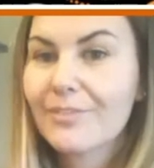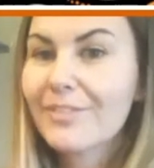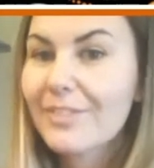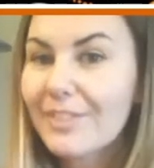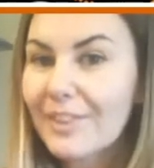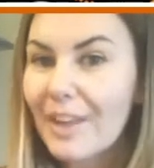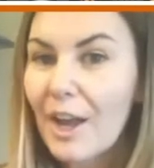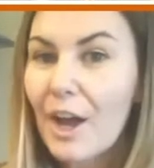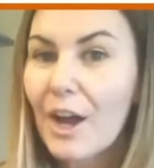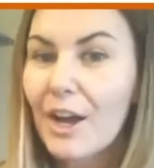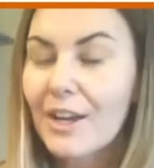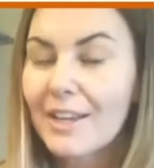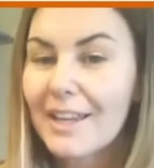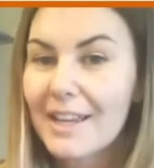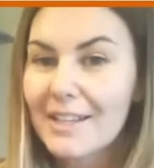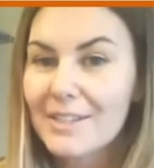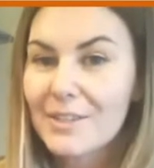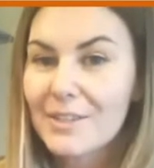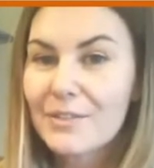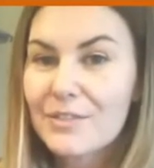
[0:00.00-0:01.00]
Okay, so I've
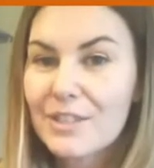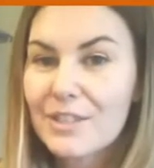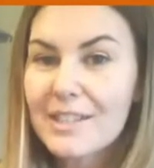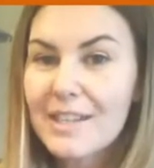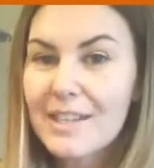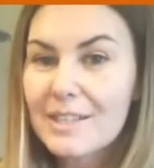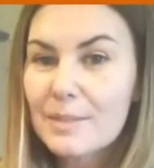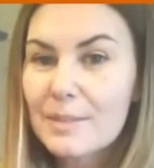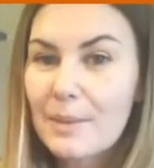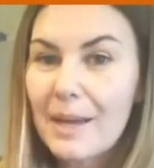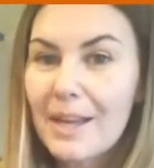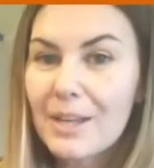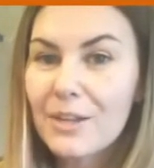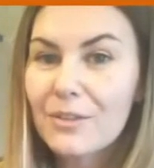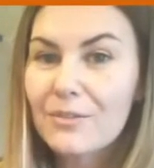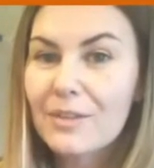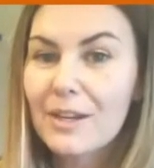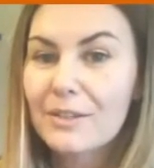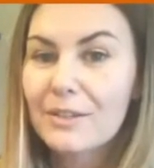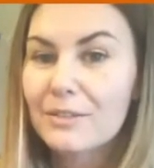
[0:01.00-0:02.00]
just had to pan you around because
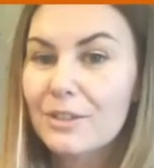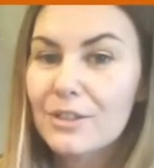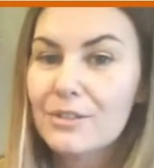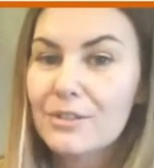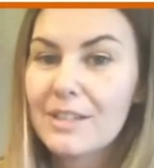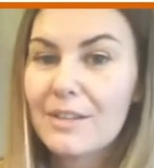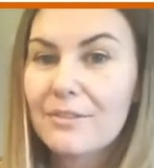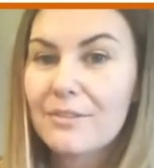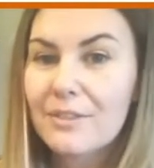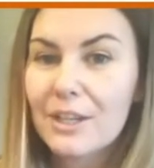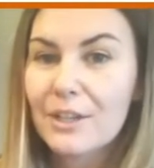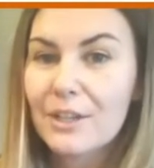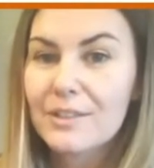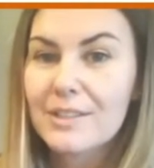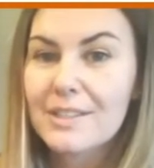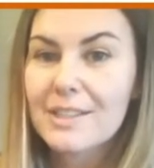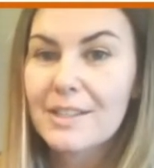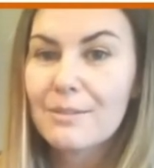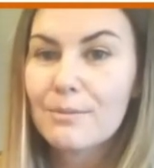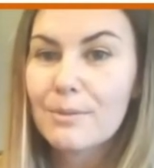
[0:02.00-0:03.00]
you definitely couldn't see what
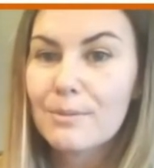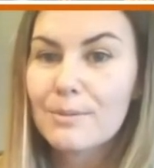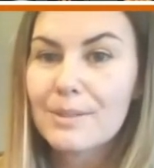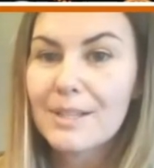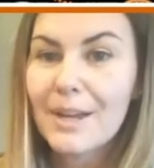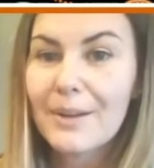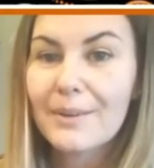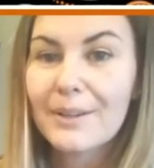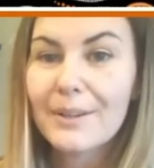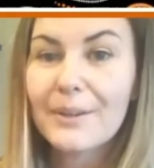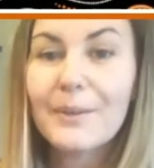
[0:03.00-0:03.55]
was going on.